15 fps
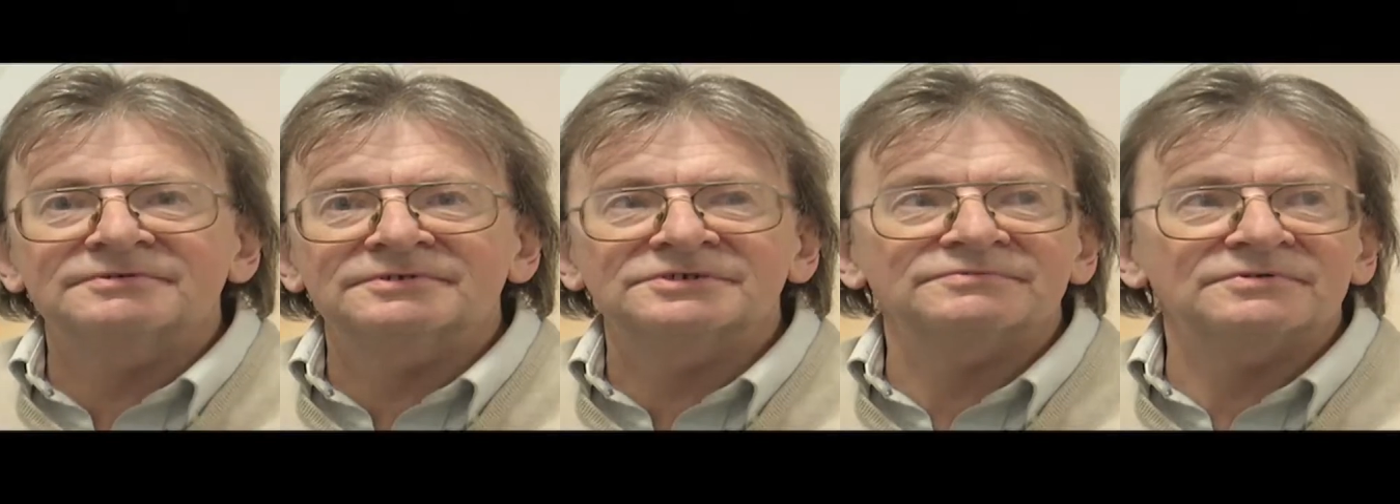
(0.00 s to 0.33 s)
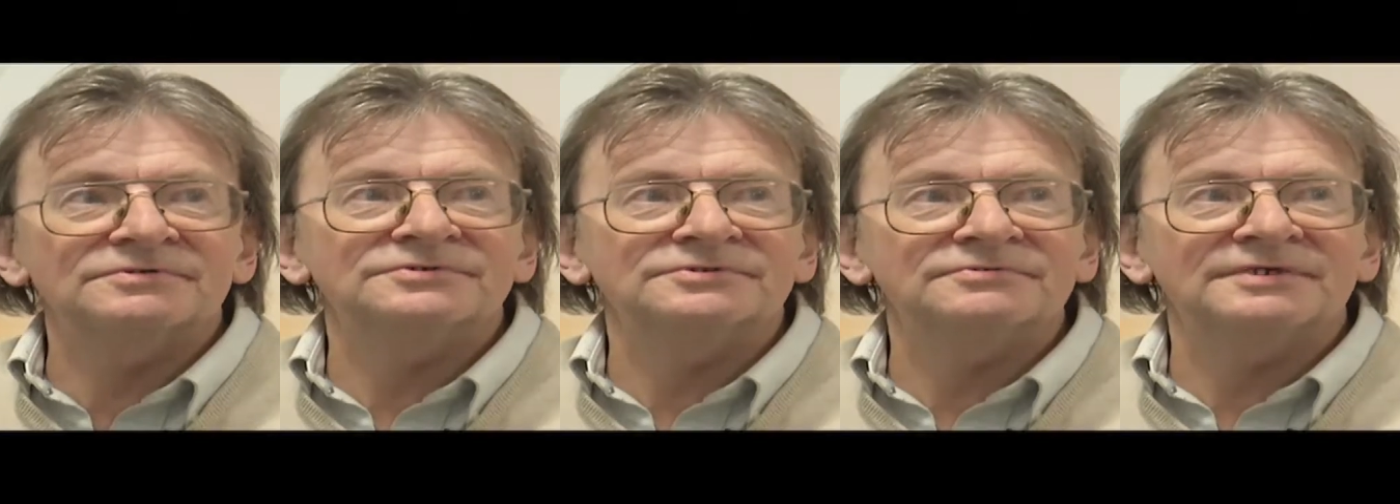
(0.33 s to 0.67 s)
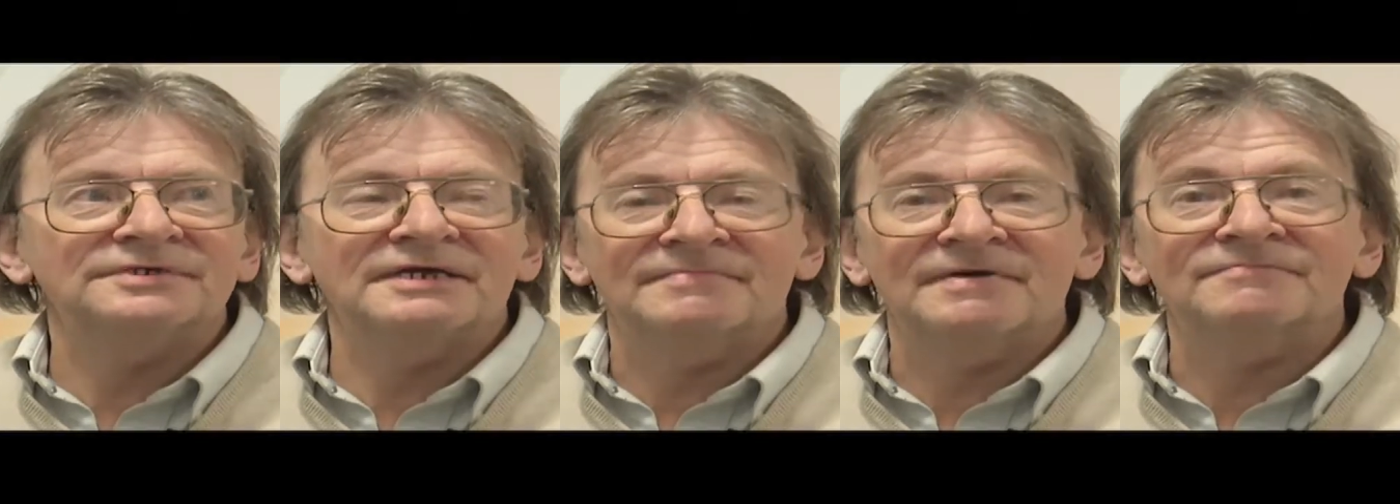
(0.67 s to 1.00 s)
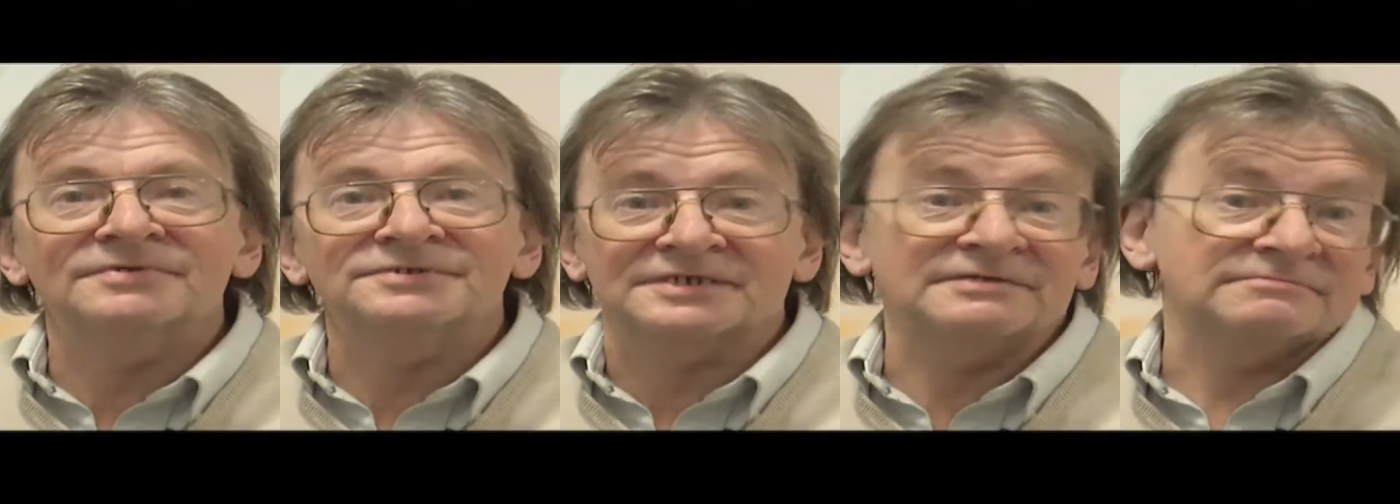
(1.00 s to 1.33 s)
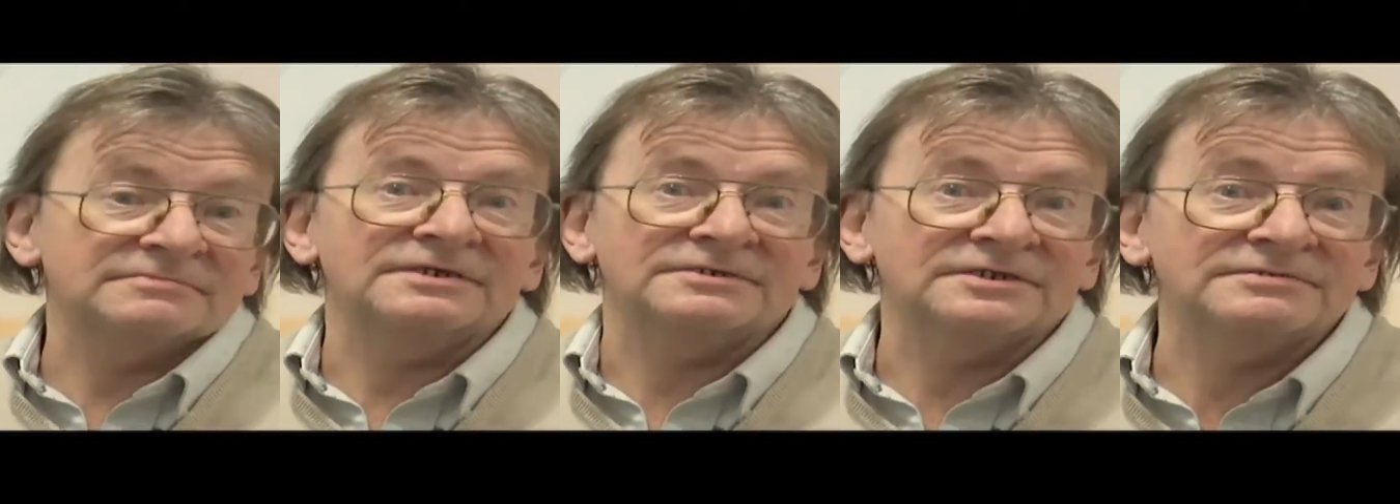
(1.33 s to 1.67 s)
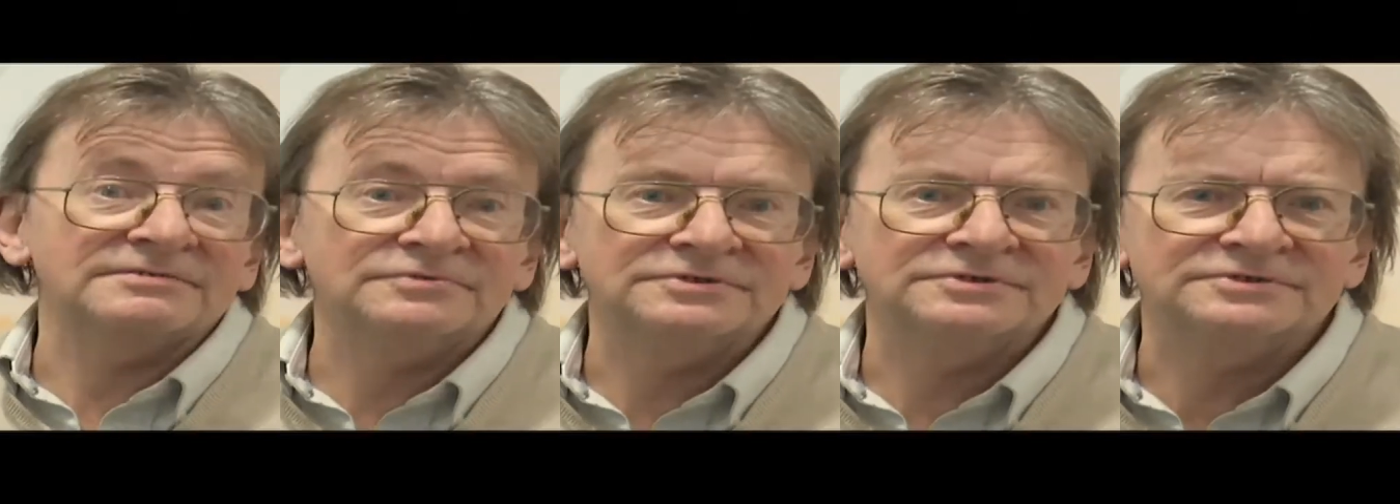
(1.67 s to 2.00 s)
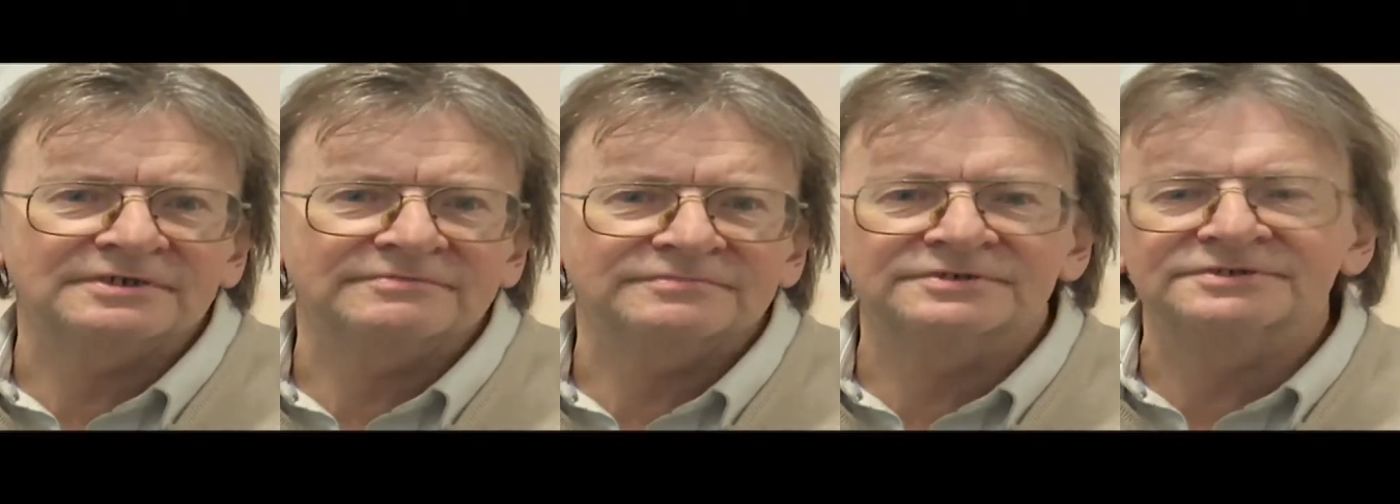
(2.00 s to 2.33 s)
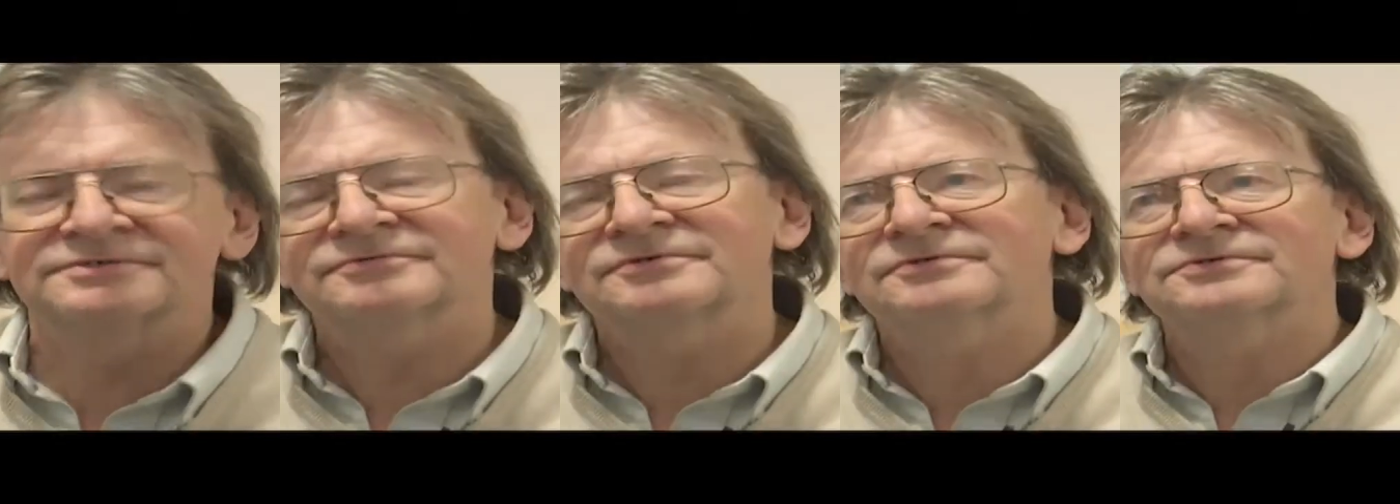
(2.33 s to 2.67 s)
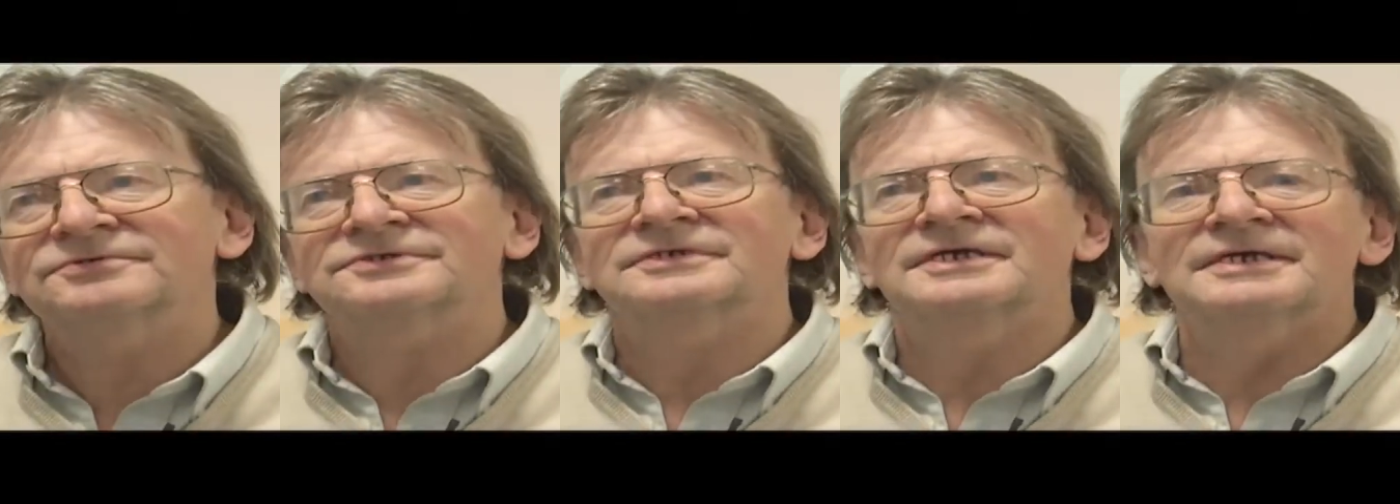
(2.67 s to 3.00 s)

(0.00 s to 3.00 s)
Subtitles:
Experience UK members and other British companies, of course.